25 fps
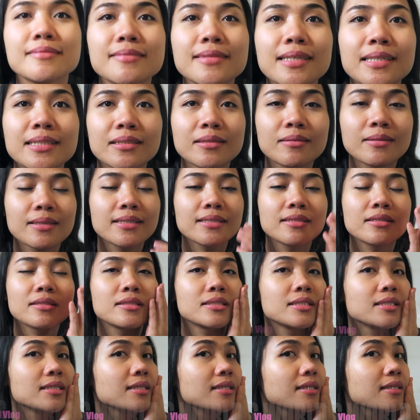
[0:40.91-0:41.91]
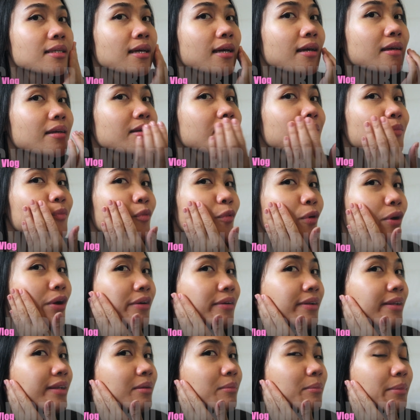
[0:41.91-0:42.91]
as you can see I am
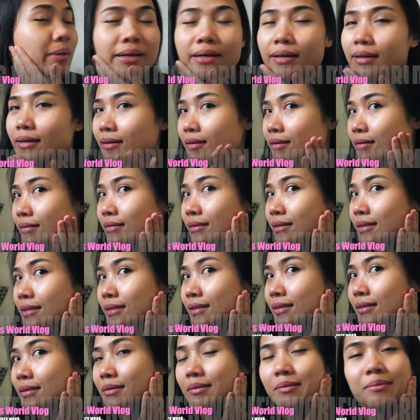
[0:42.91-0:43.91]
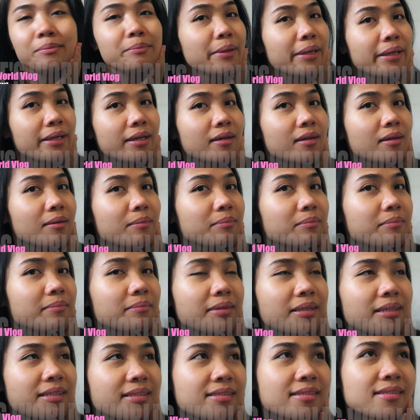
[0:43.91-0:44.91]
wearing my makeup.
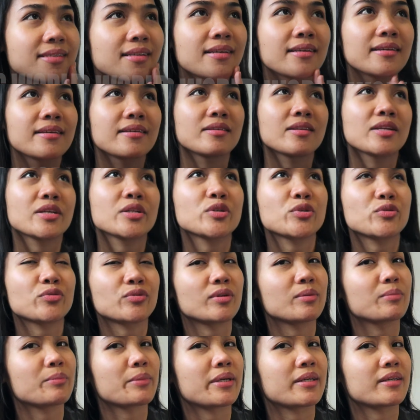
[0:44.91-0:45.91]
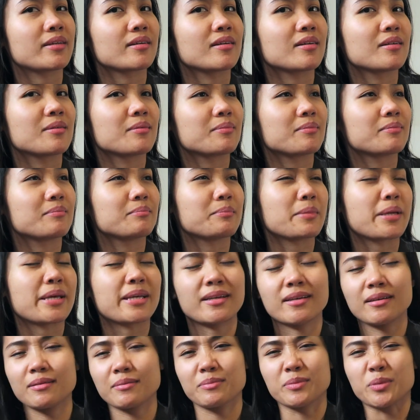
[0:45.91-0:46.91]
It's like a natural
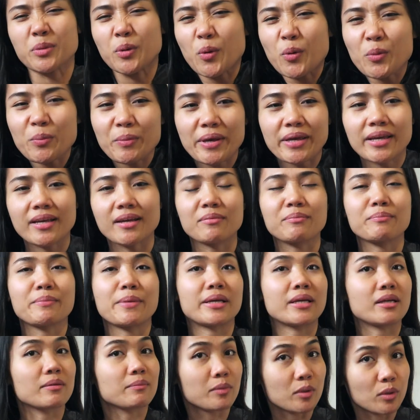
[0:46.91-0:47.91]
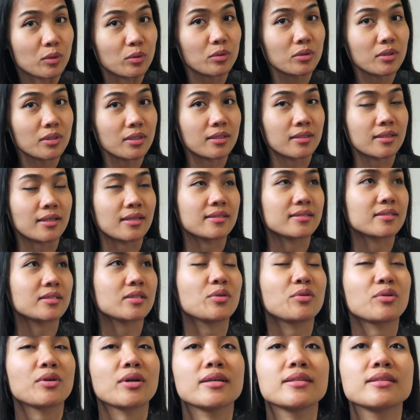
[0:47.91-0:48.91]
no makeup look, as
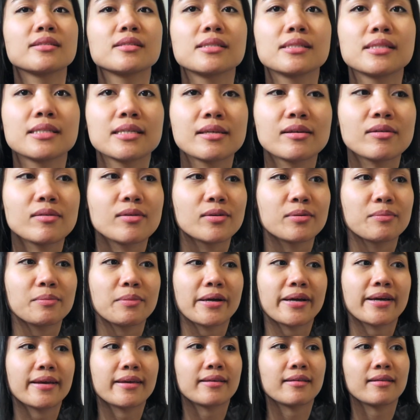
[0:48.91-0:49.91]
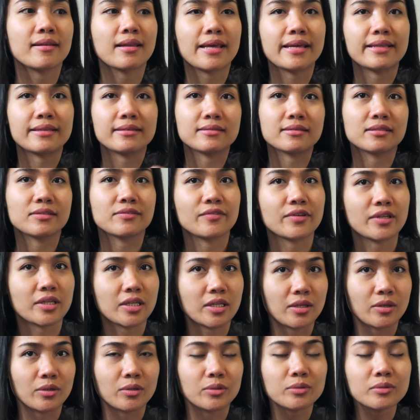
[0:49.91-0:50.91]
you can see on my latest
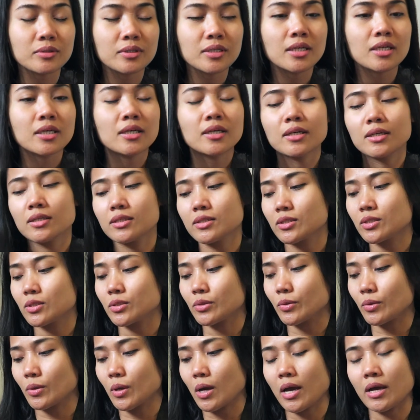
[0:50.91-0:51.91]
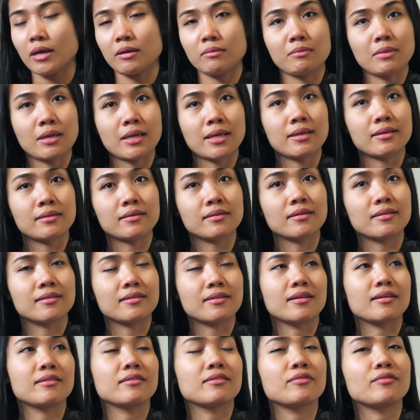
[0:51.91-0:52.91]
video. So I made
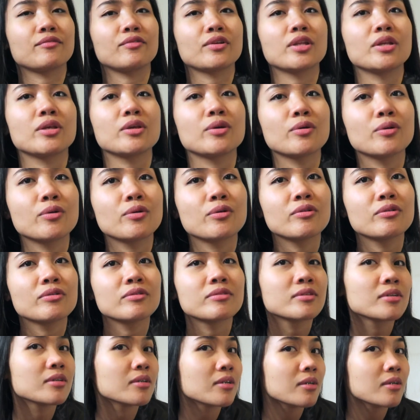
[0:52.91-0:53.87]
that video